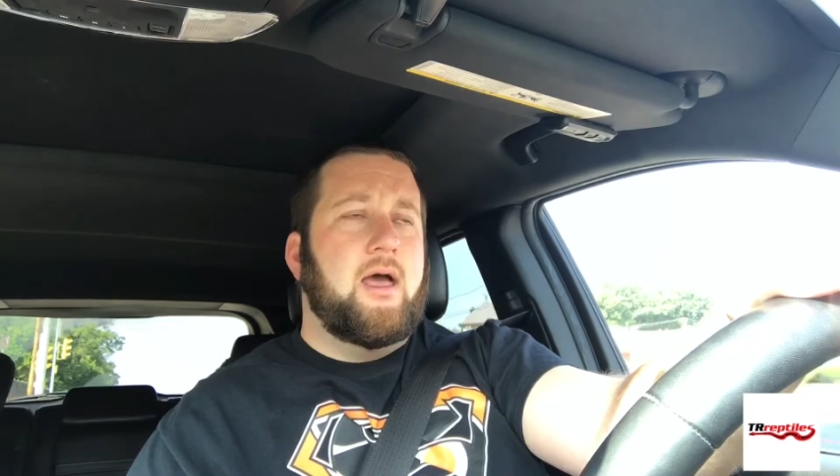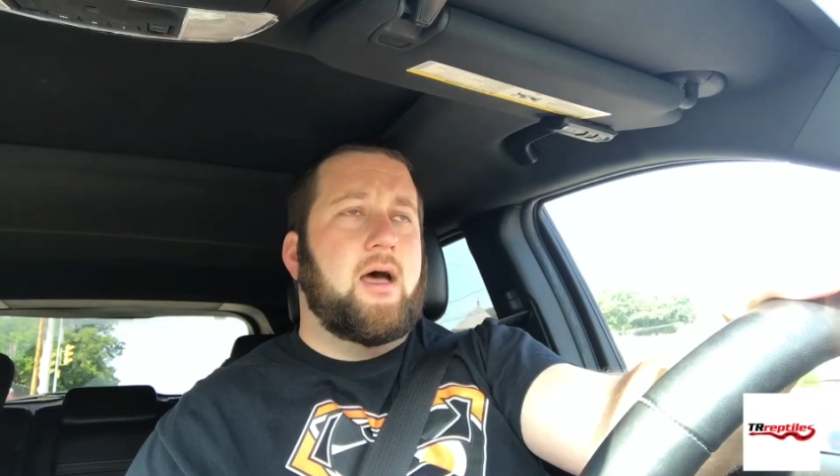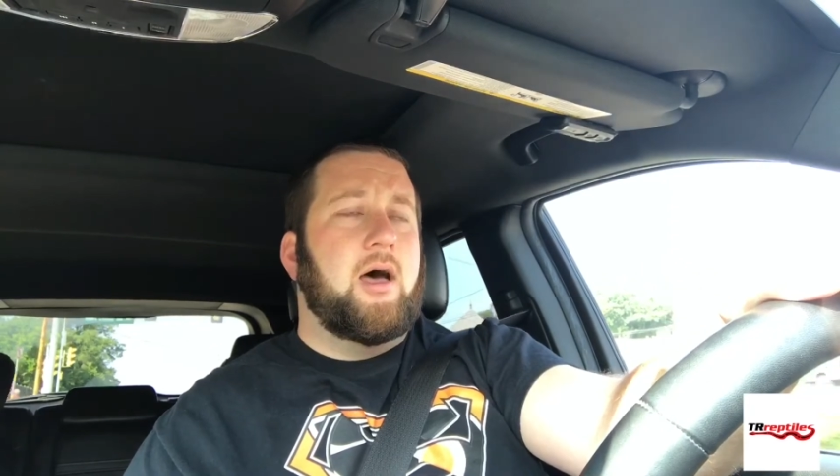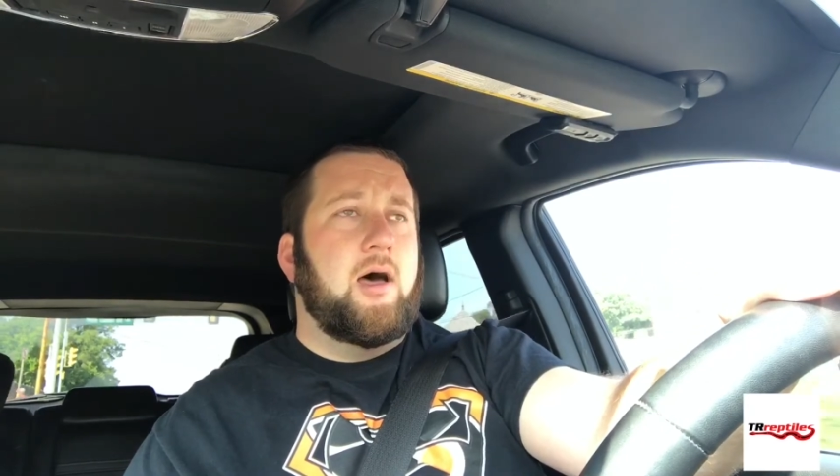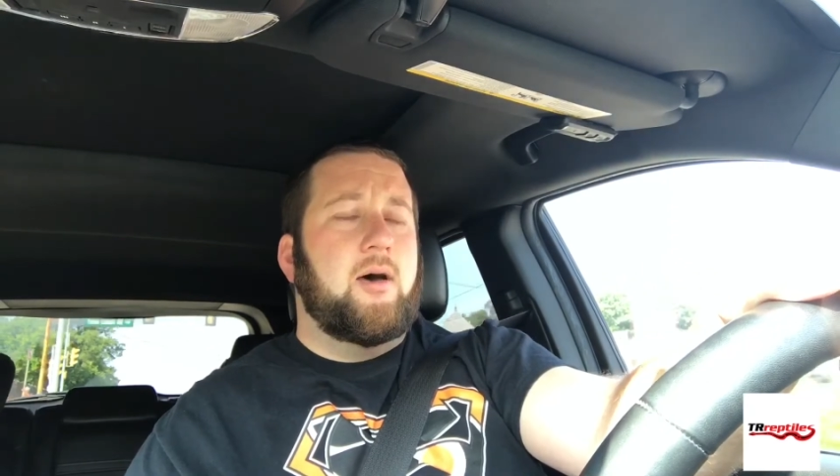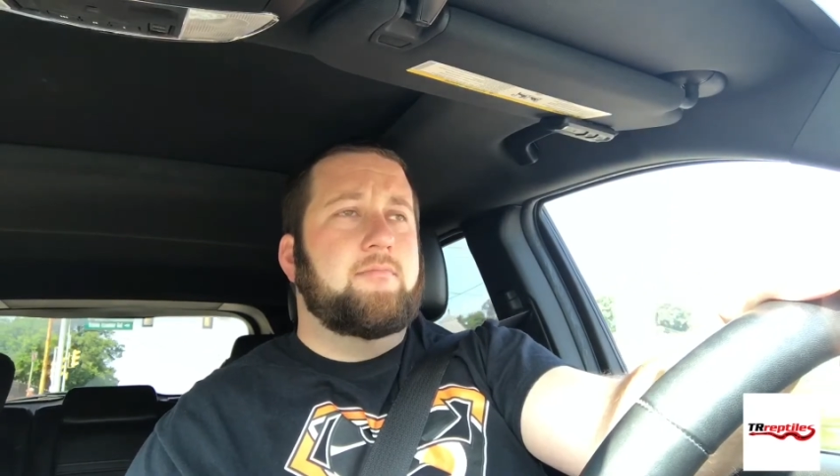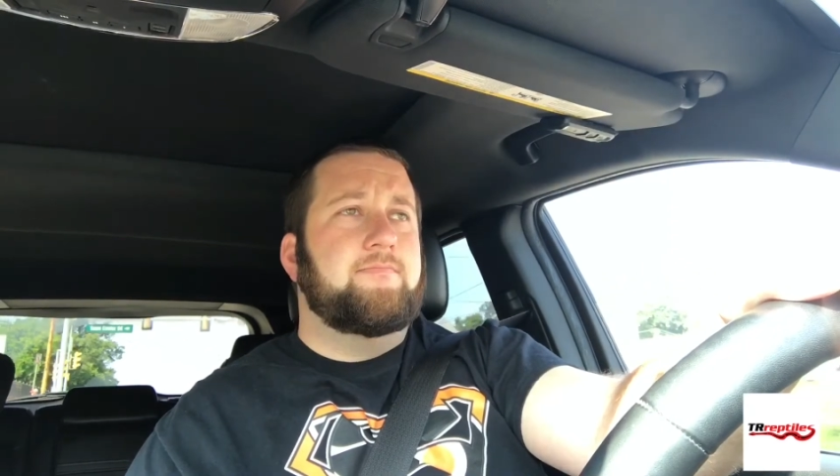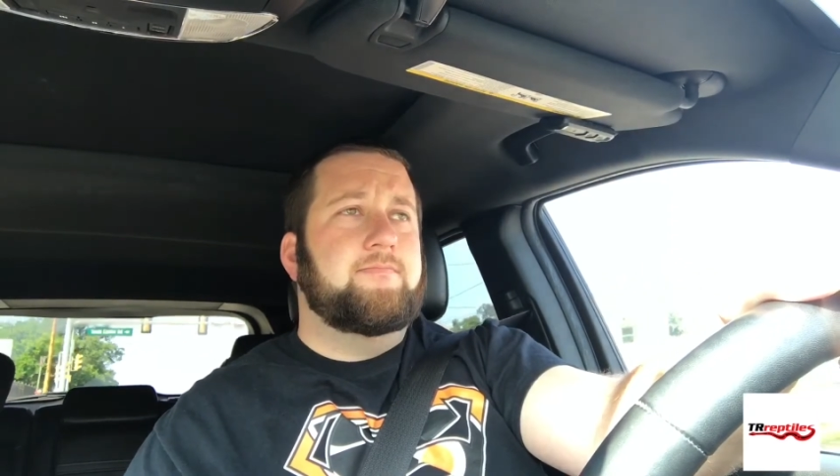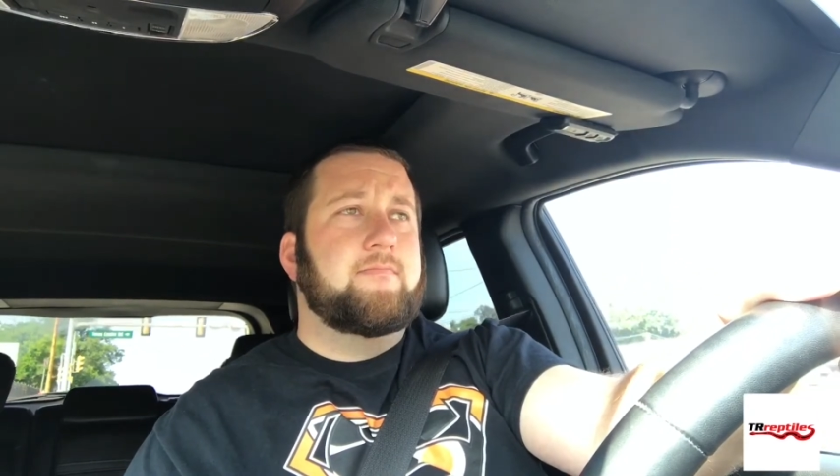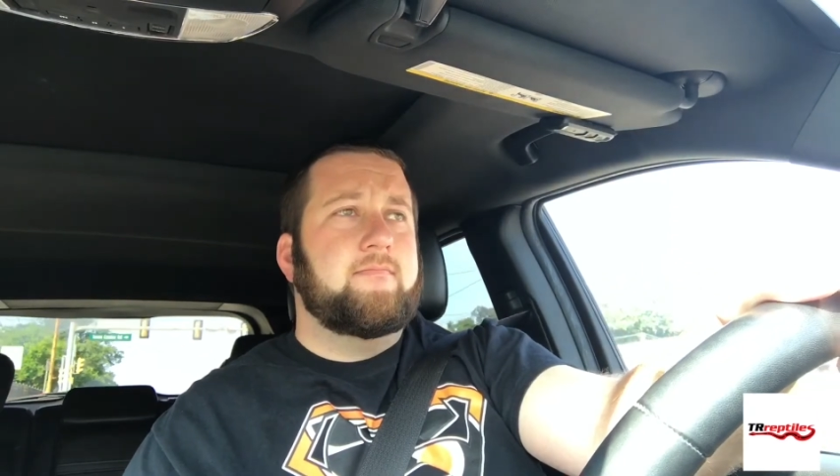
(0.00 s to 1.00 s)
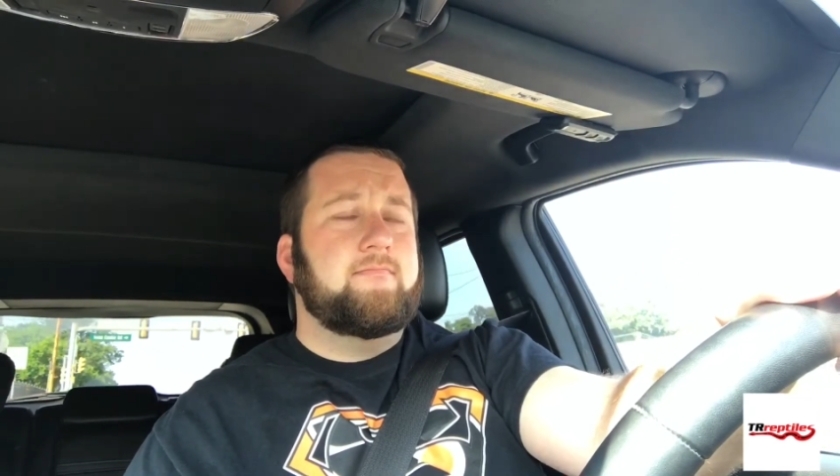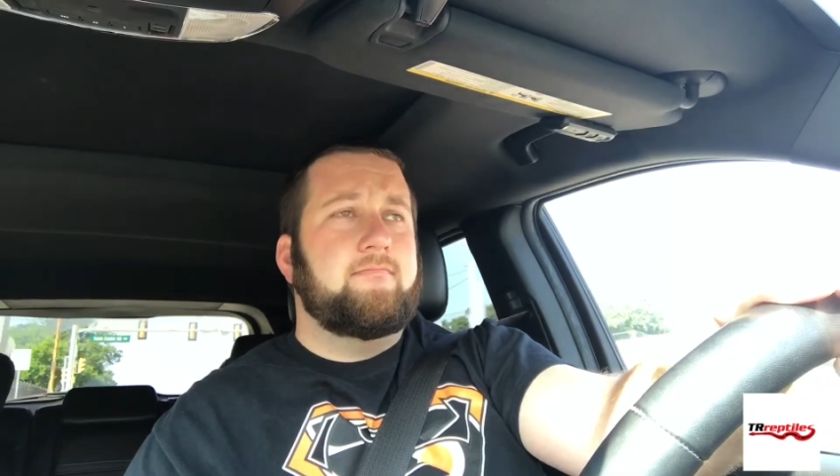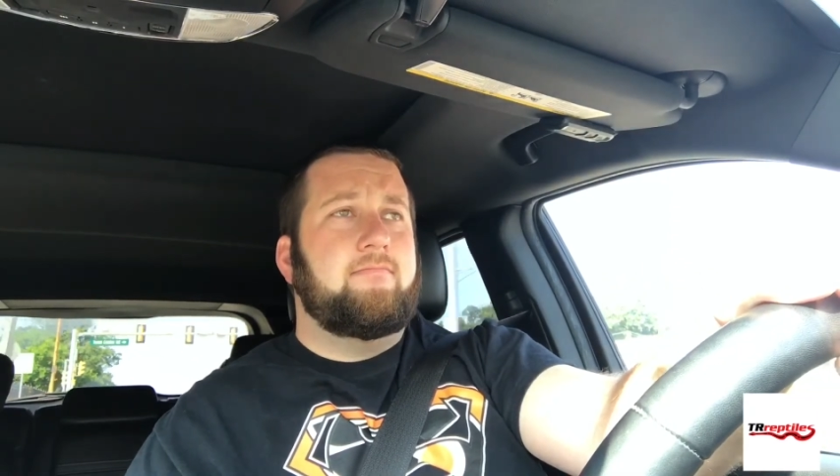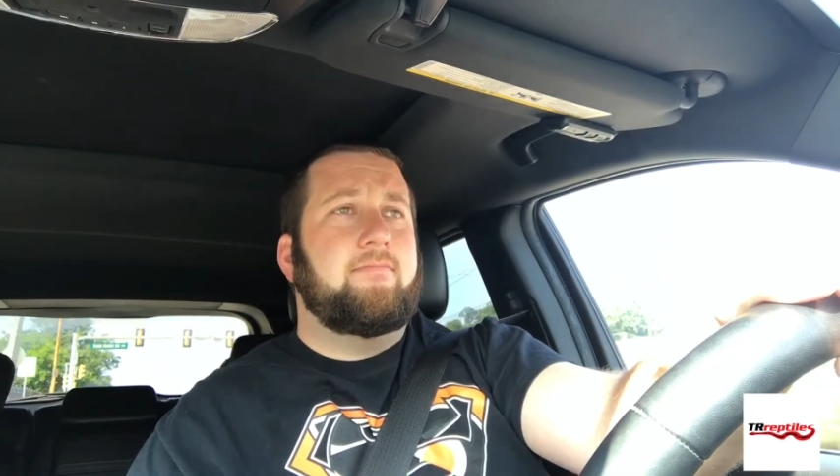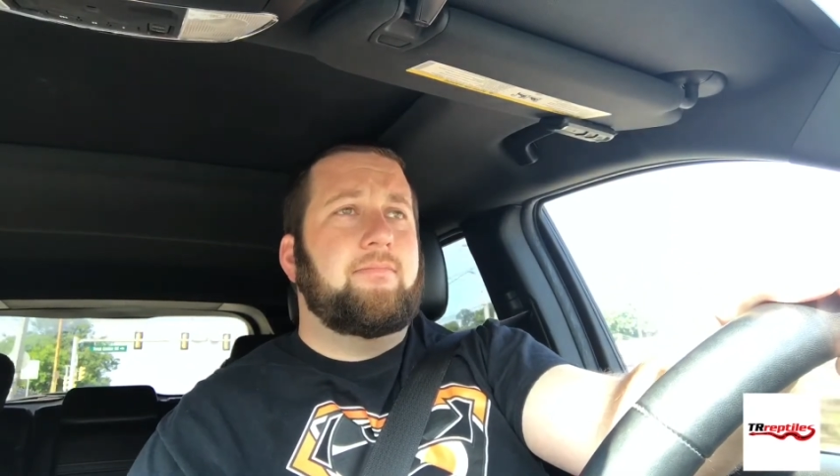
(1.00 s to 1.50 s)
I
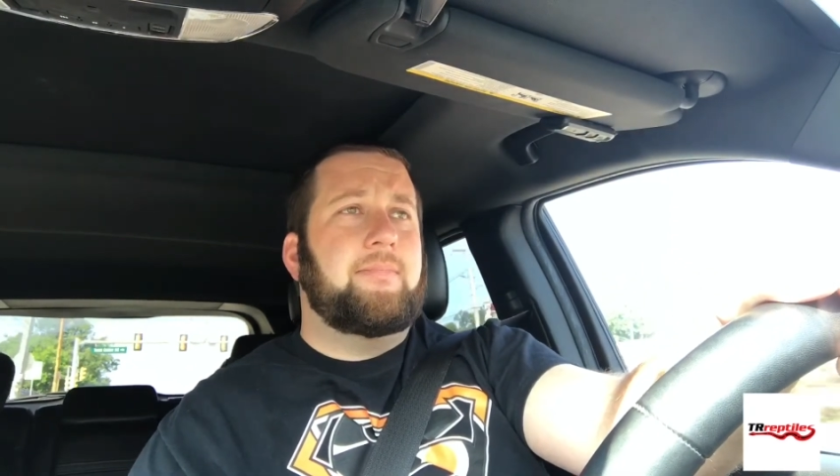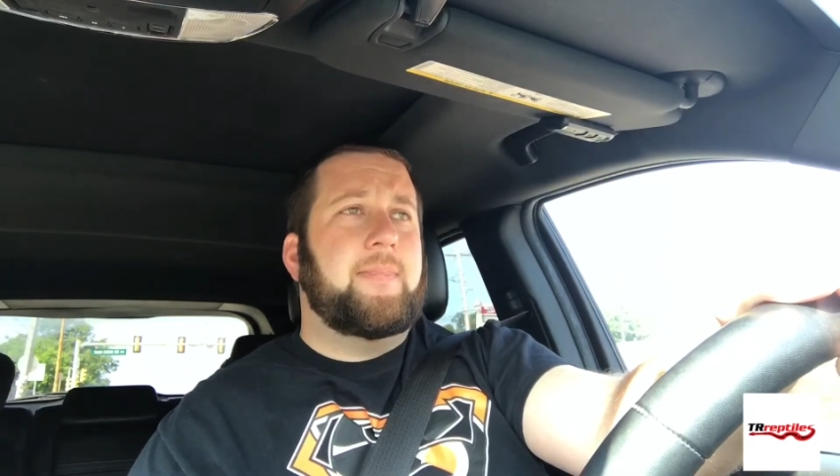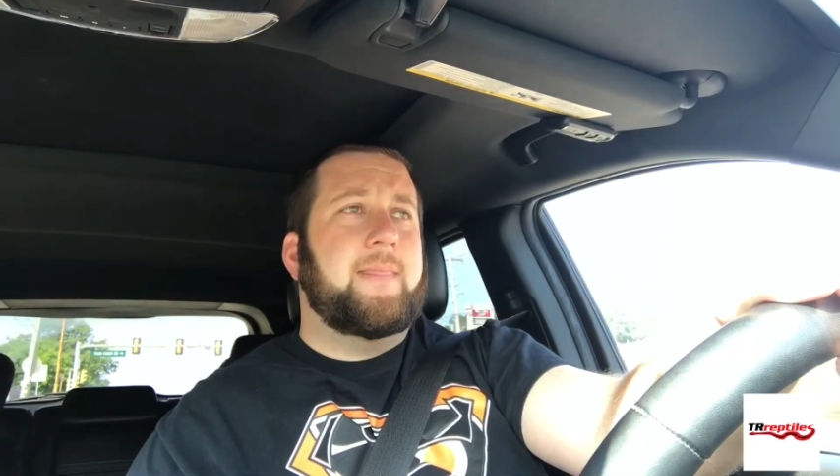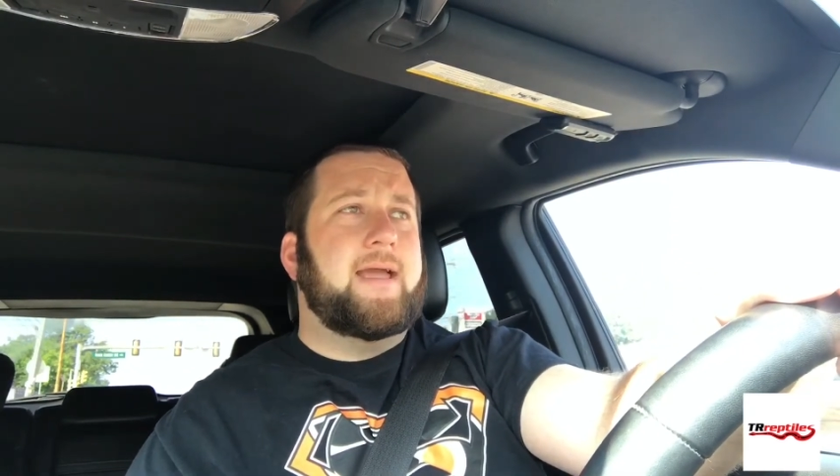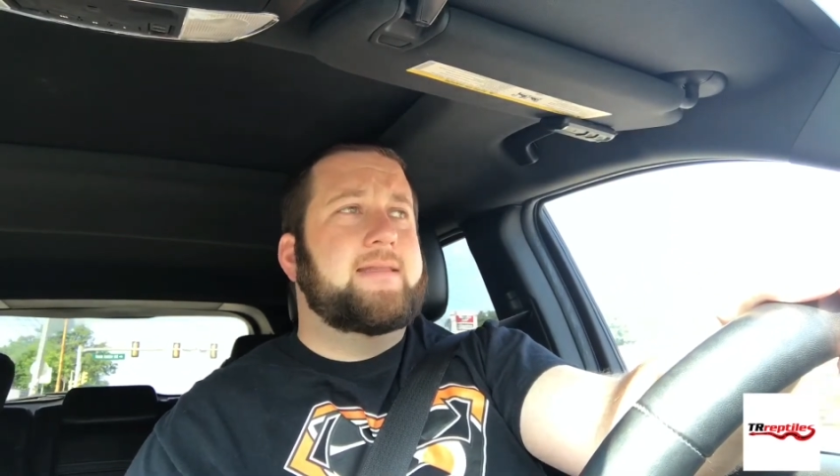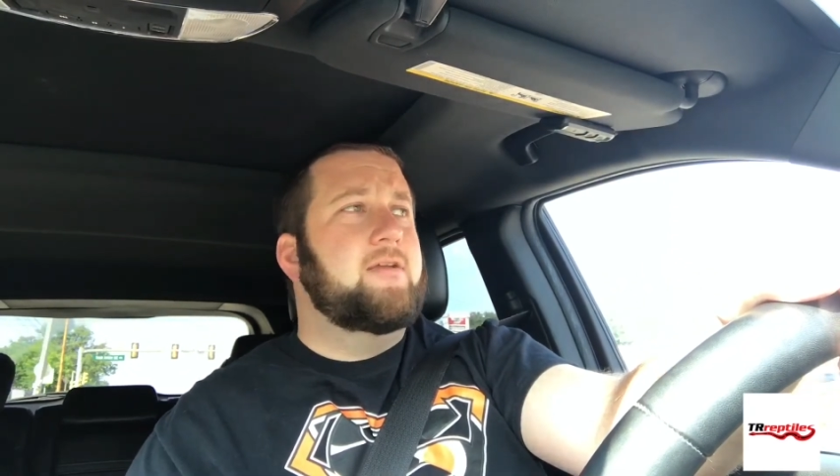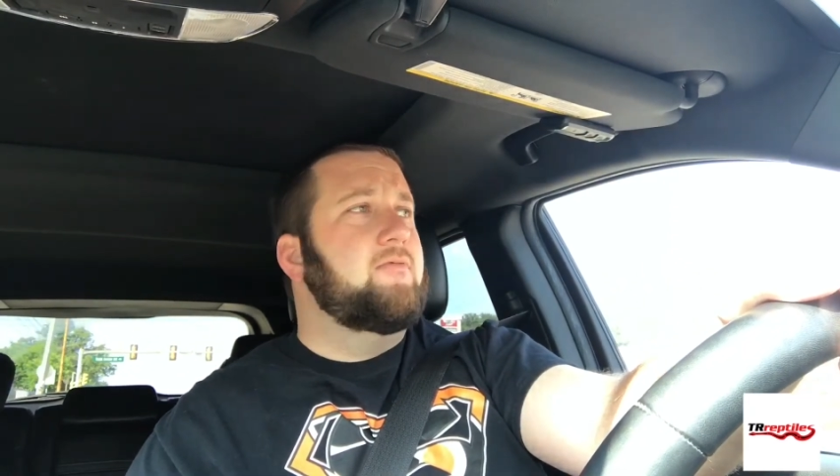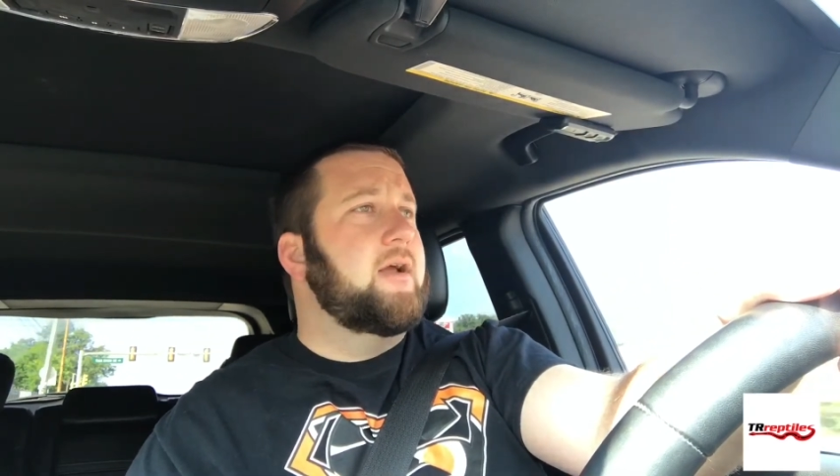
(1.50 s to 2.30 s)
did